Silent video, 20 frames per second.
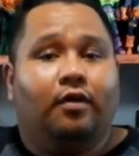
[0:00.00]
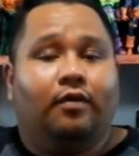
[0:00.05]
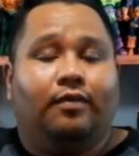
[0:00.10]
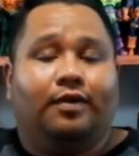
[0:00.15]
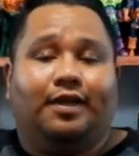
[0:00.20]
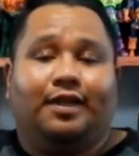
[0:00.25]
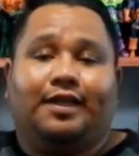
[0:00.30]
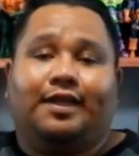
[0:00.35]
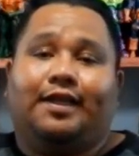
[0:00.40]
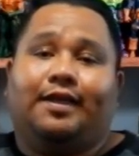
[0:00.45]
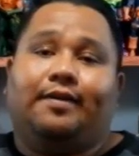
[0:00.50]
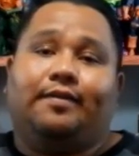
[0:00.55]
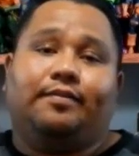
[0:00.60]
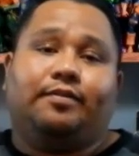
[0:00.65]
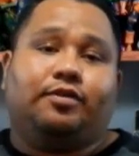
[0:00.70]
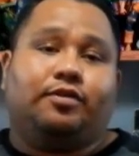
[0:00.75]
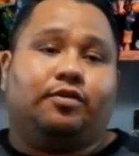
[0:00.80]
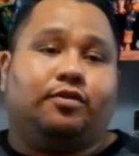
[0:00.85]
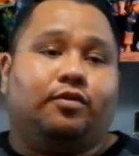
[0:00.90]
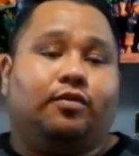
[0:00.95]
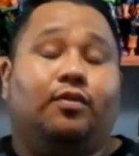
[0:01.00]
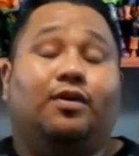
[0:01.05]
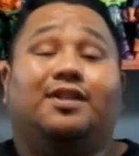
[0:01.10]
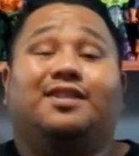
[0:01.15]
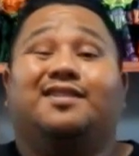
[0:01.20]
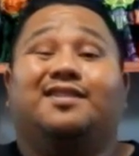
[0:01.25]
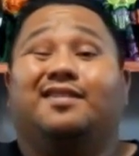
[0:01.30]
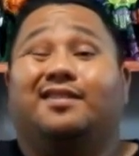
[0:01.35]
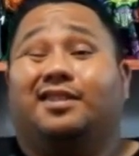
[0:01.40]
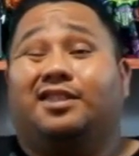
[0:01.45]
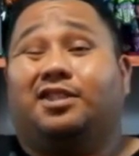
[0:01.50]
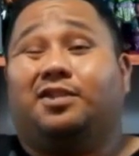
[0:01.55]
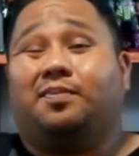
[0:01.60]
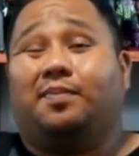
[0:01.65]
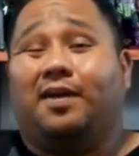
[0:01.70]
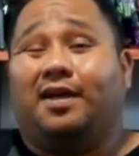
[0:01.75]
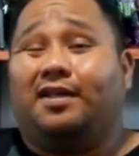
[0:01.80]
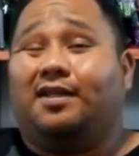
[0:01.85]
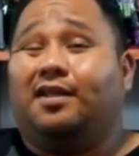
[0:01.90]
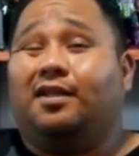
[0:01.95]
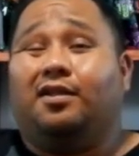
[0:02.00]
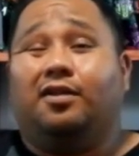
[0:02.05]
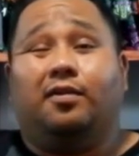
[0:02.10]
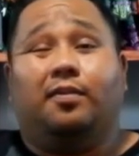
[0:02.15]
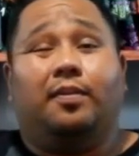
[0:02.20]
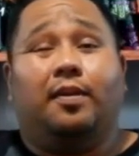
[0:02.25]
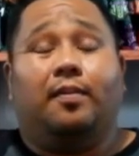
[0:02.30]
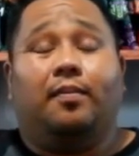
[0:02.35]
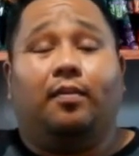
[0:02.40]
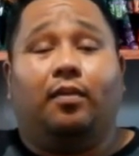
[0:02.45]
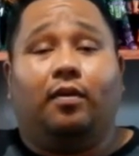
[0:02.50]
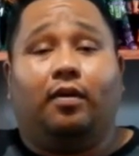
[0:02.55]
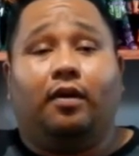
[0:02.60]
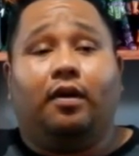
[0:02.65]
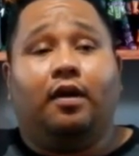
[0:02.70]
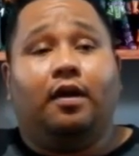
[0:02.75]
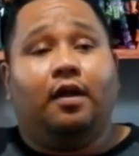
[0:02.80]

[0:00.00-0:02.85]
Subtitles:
when it came to what to expect a little bit more.